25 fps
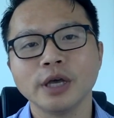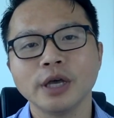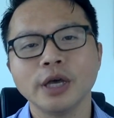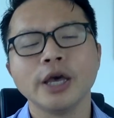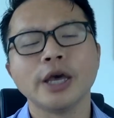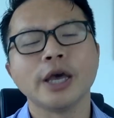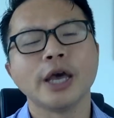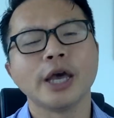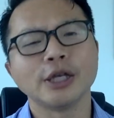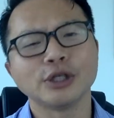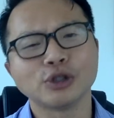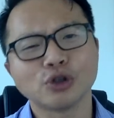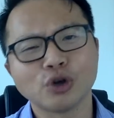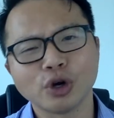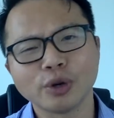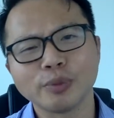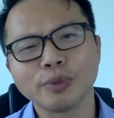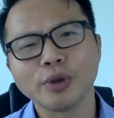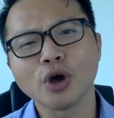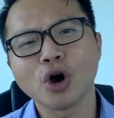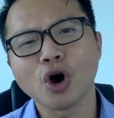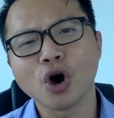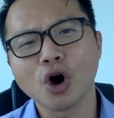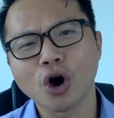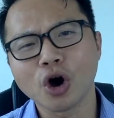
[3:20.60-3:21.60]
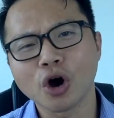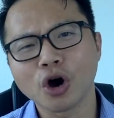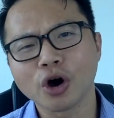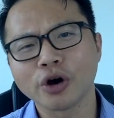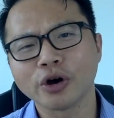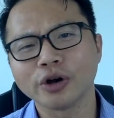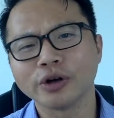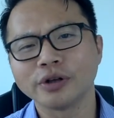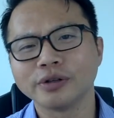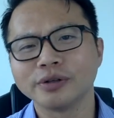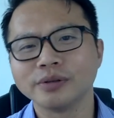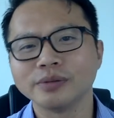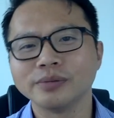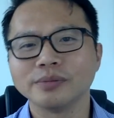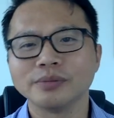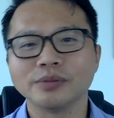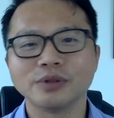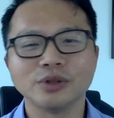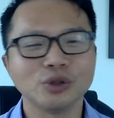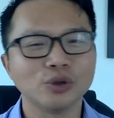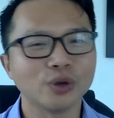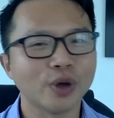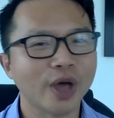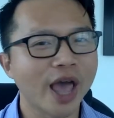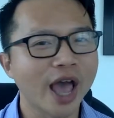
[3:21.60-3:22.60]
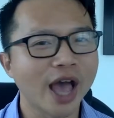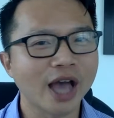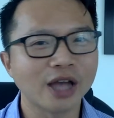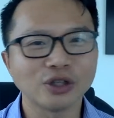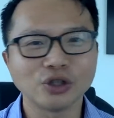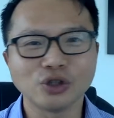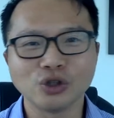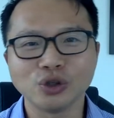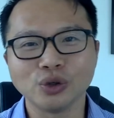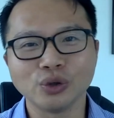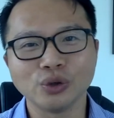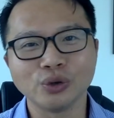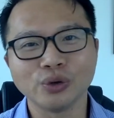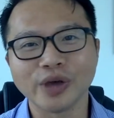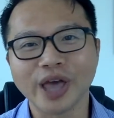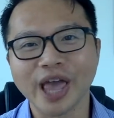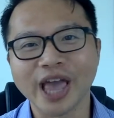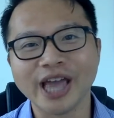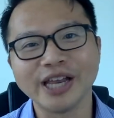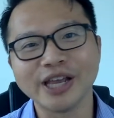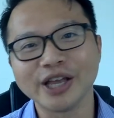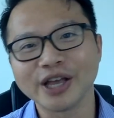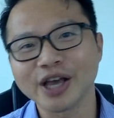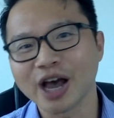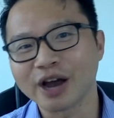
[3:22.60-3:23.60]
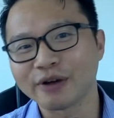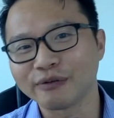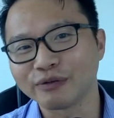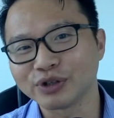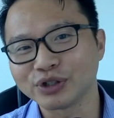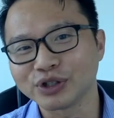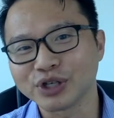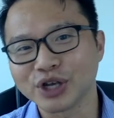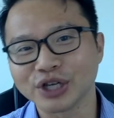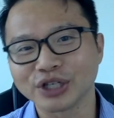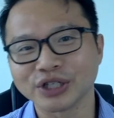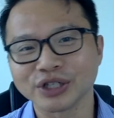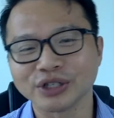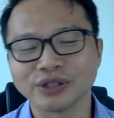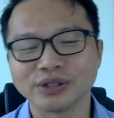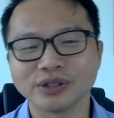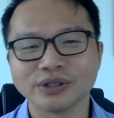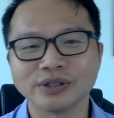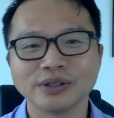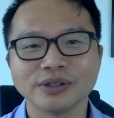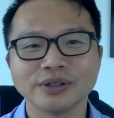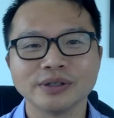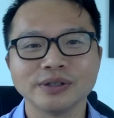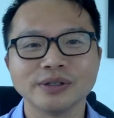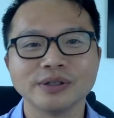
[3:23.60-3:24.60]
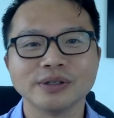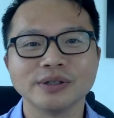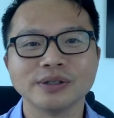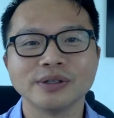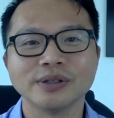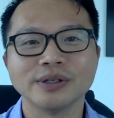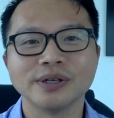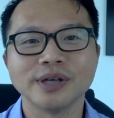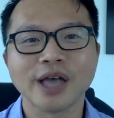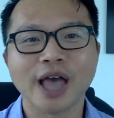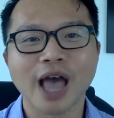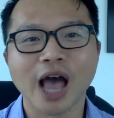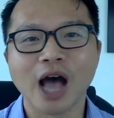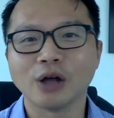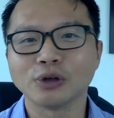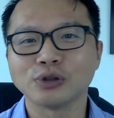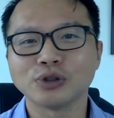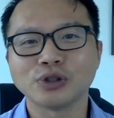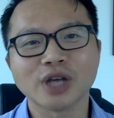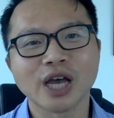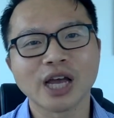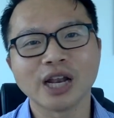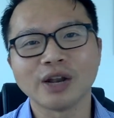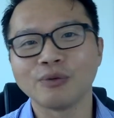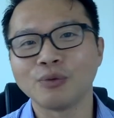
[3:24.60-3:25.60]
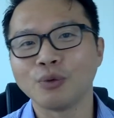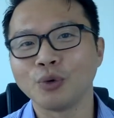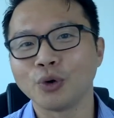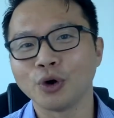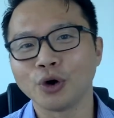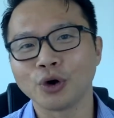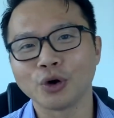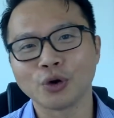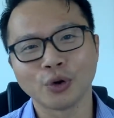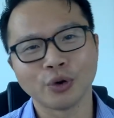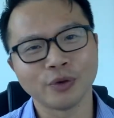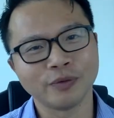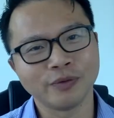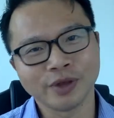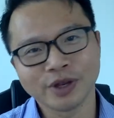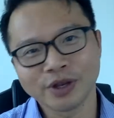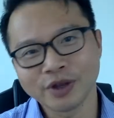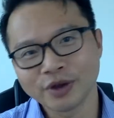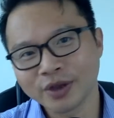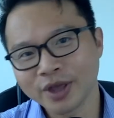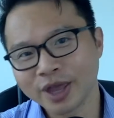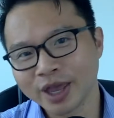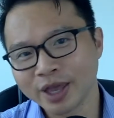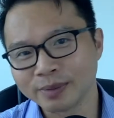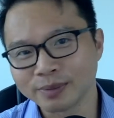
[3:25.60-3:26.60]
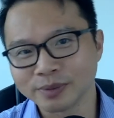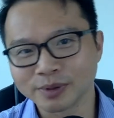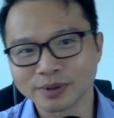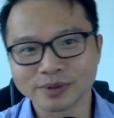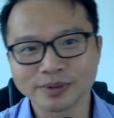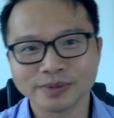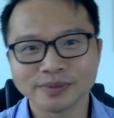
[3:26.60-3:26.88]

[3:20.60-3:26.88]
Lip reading: it's going to be hard to add to any conversations outside of work or video games.